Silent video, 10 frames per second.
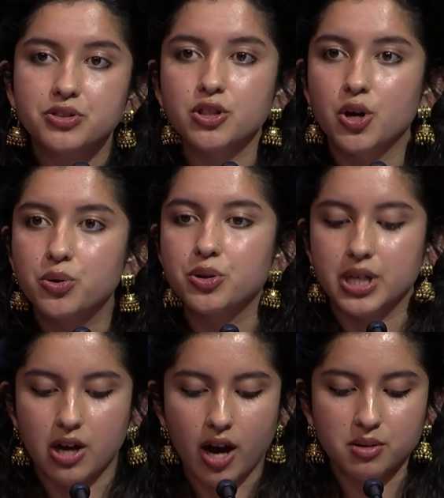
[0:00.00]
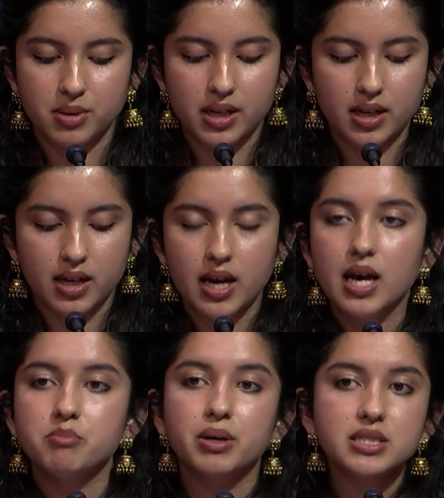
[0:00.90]
the local economy.
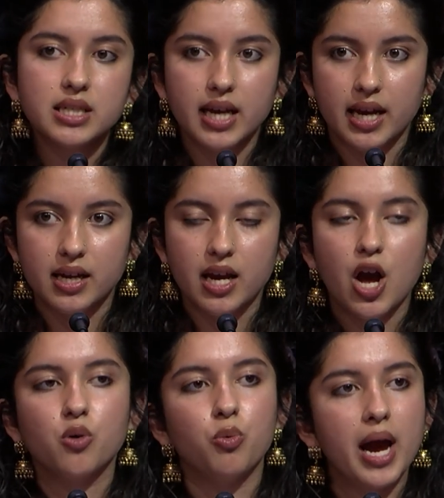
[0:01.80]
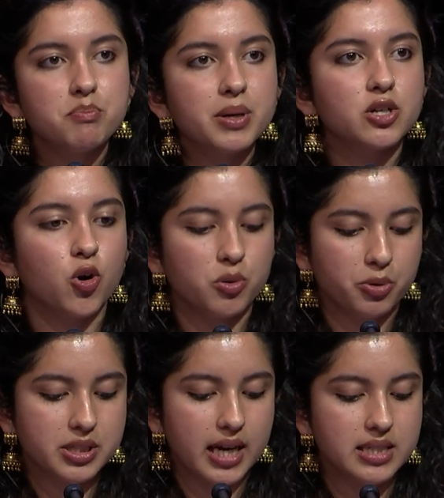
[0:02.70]
But today, rampant
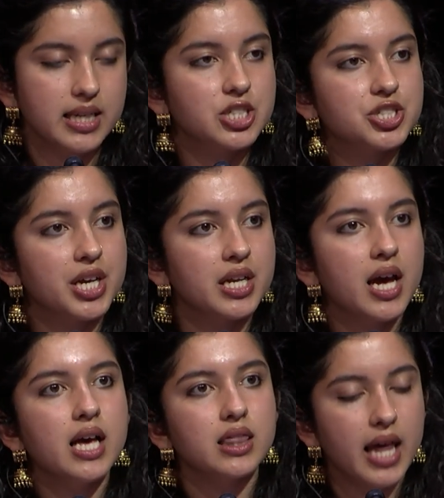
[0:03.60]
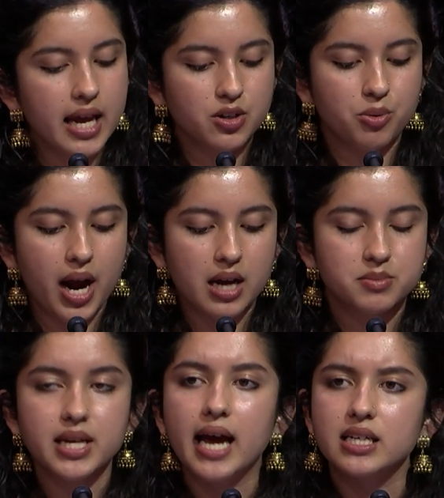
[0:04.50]
corporatization, land
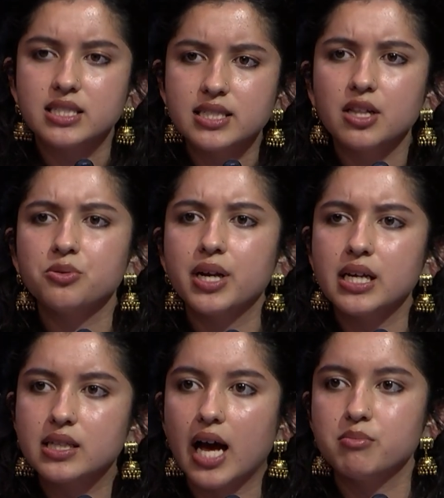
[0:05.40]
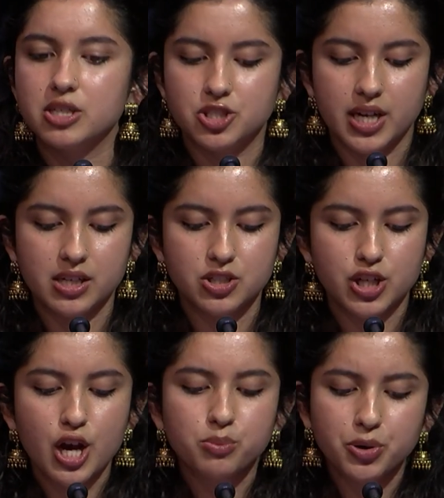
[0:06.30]
grabs, and accelerating climate change
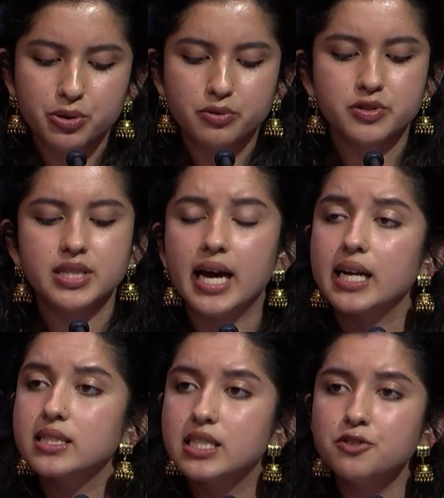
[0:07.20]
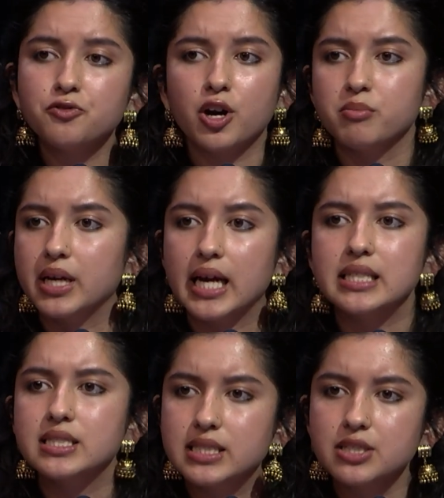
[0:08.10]
proves that tea farming is
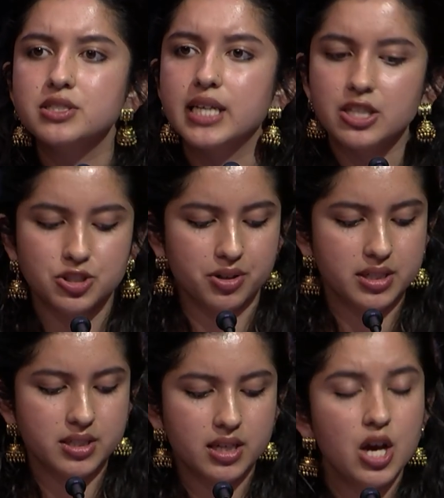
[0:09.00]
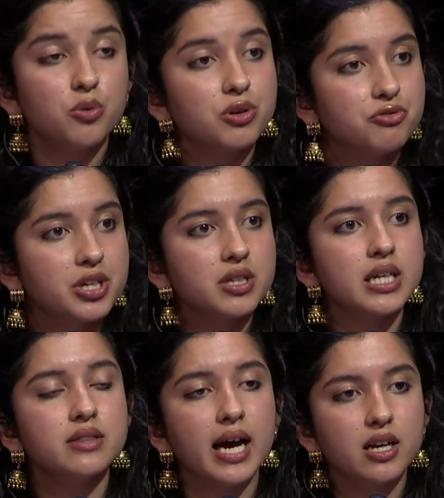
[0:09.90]
still dangerous,
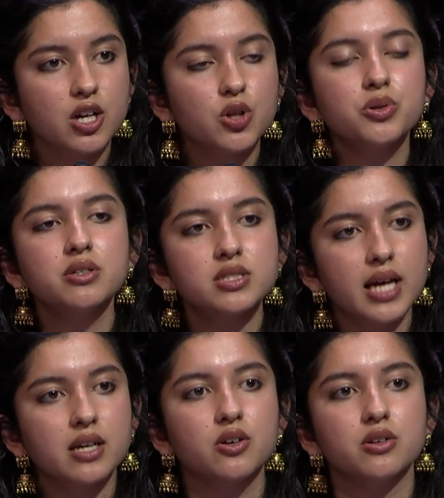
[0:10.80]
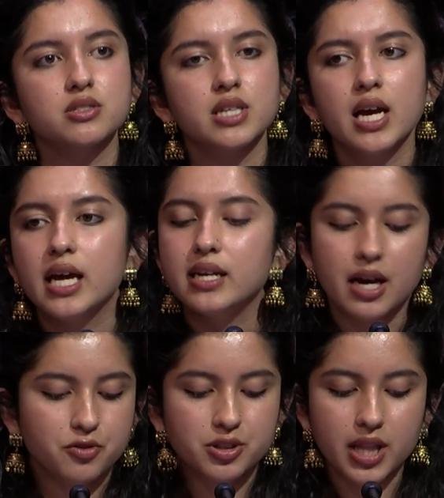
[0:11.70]
revealing that colonial cycles never